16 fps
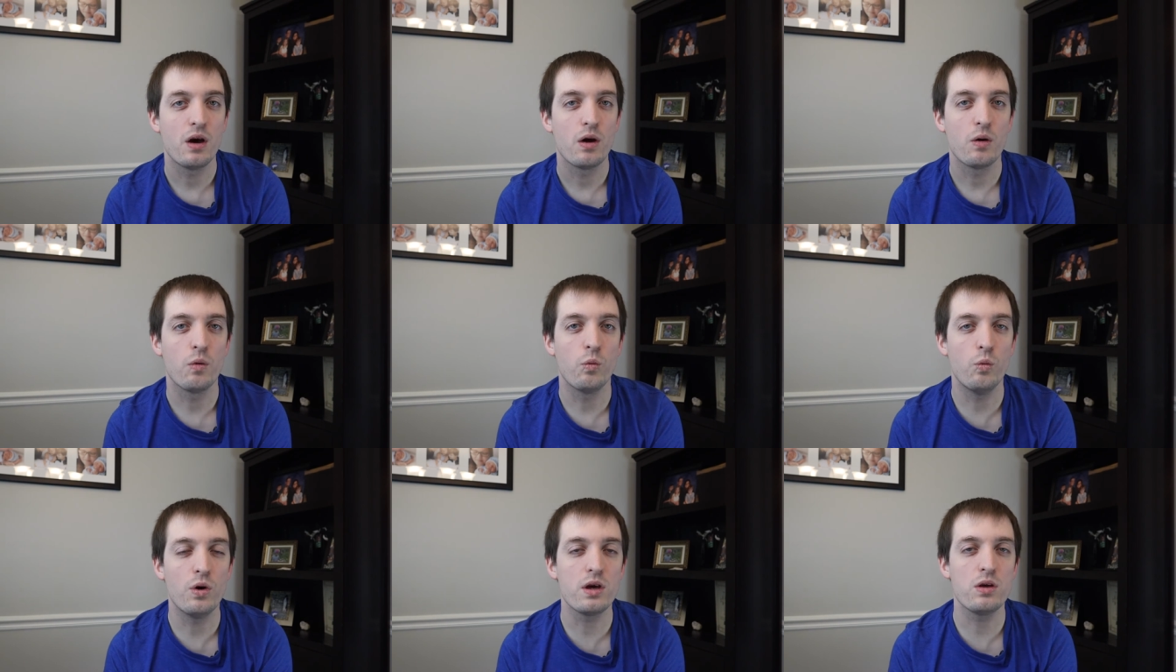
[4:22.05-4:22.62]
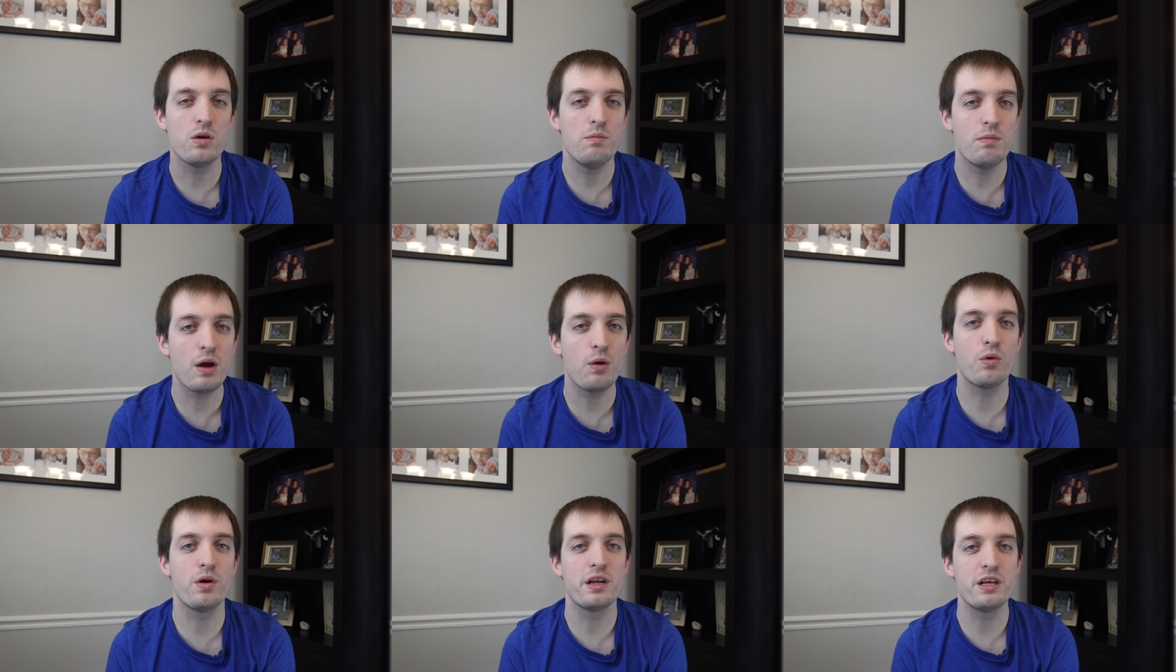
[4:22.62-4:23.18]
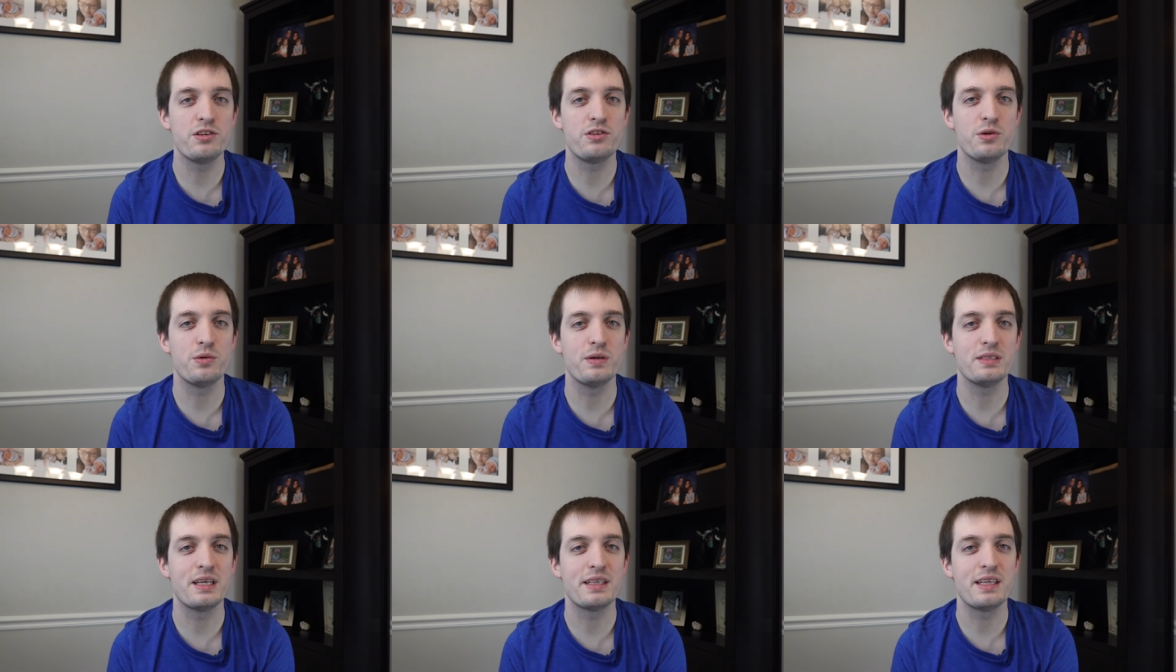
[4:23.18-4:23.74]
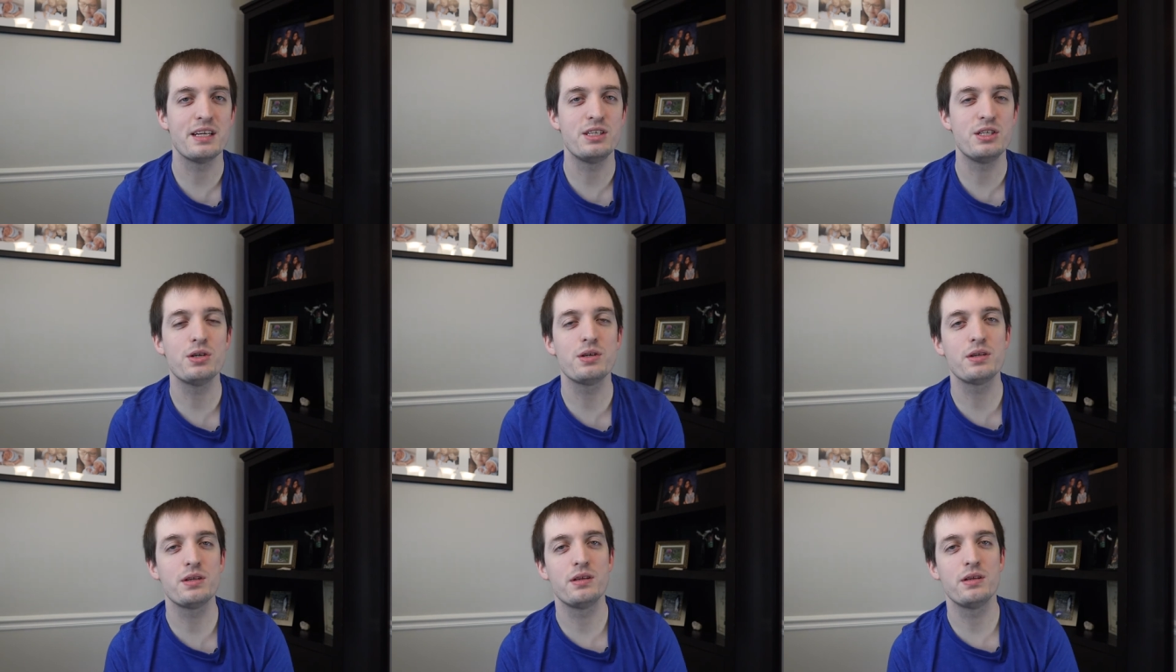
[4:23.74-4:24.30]
What you may run into is that they
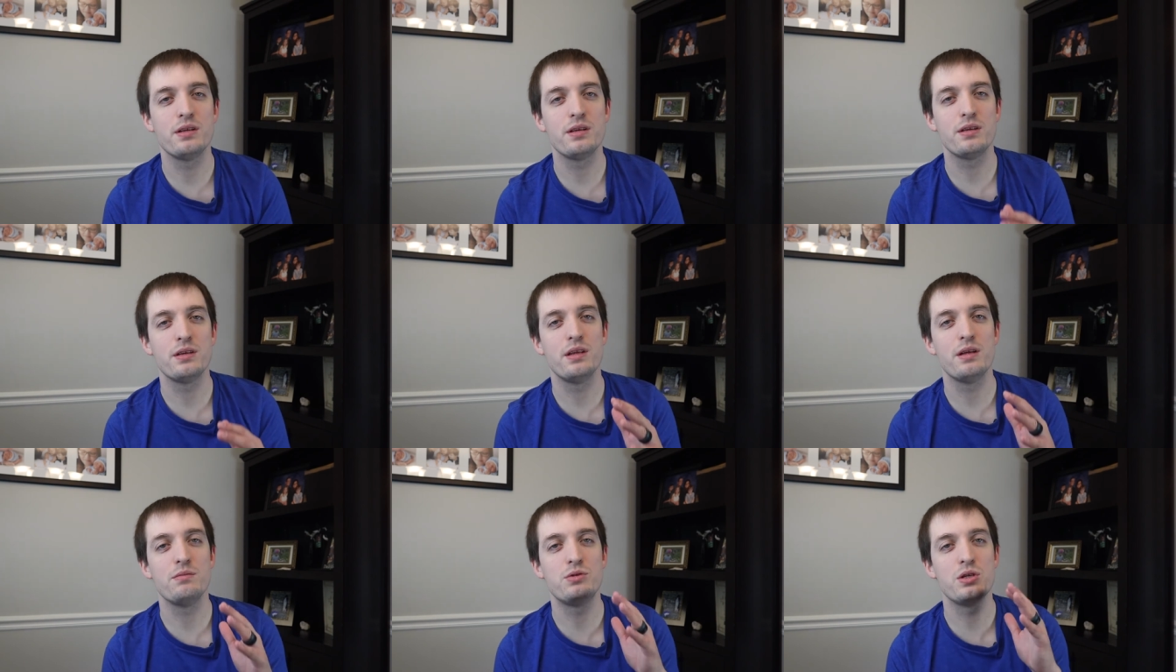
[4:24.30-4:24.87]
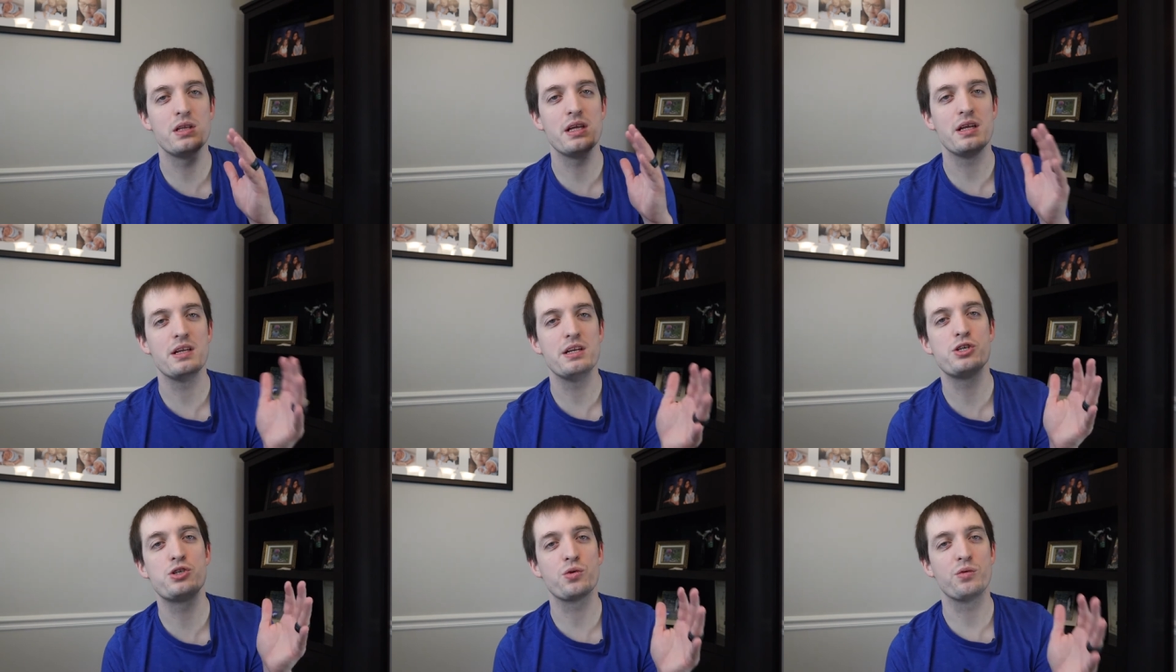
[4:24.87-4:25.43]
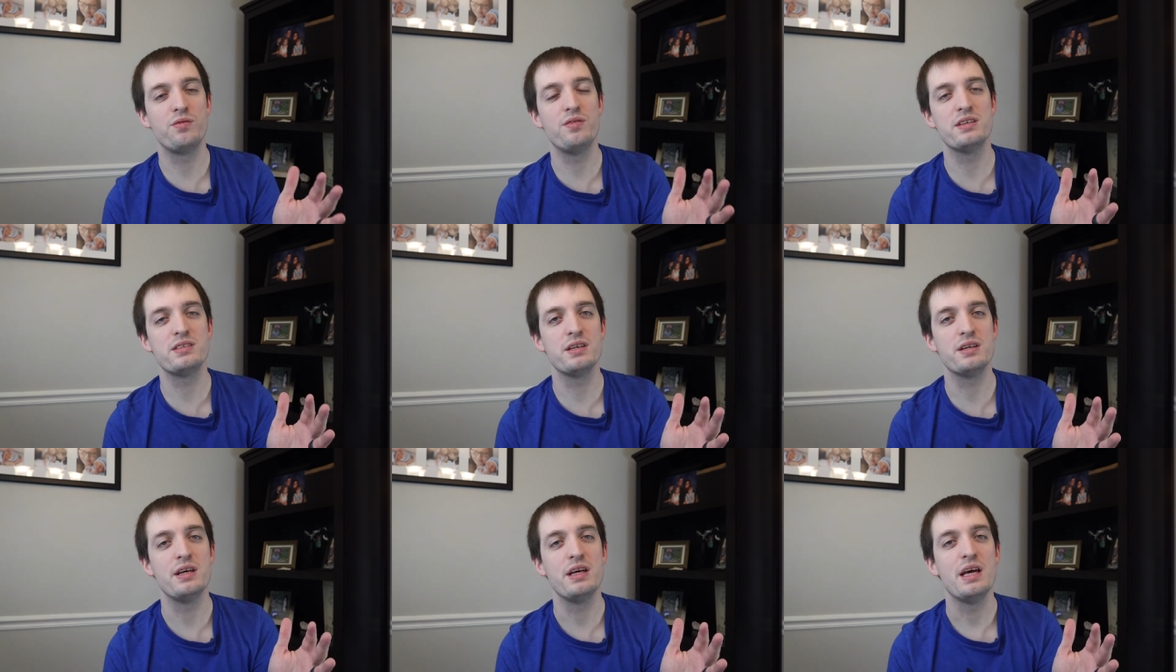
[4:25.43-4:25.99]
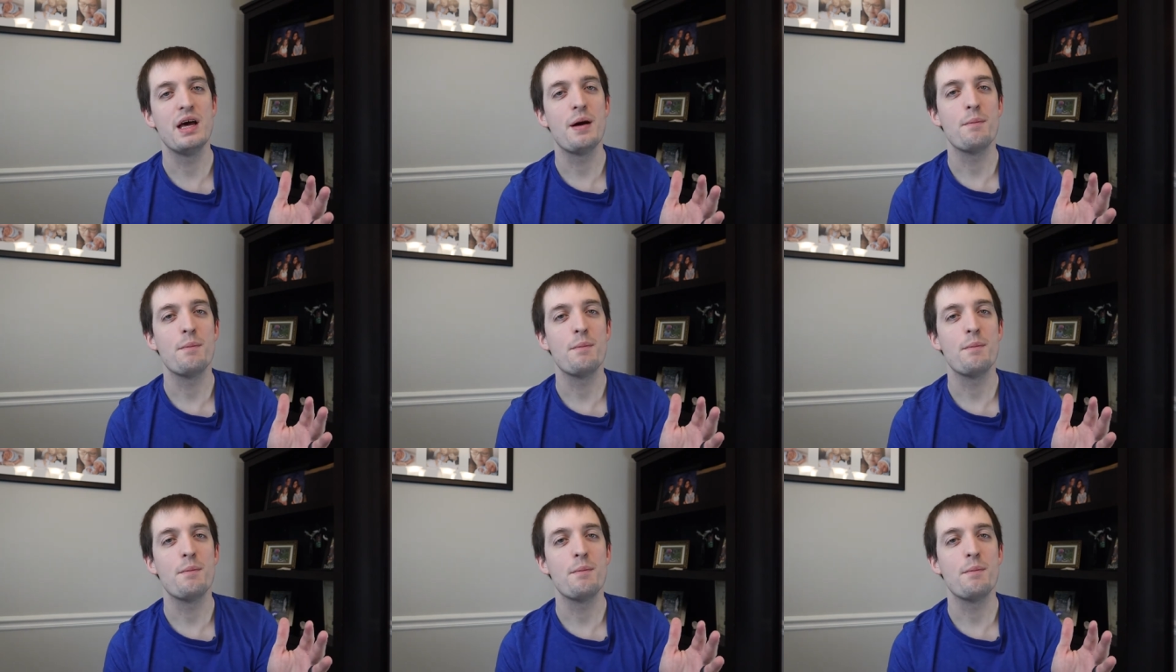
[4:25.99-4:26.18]
took them to the initial visit,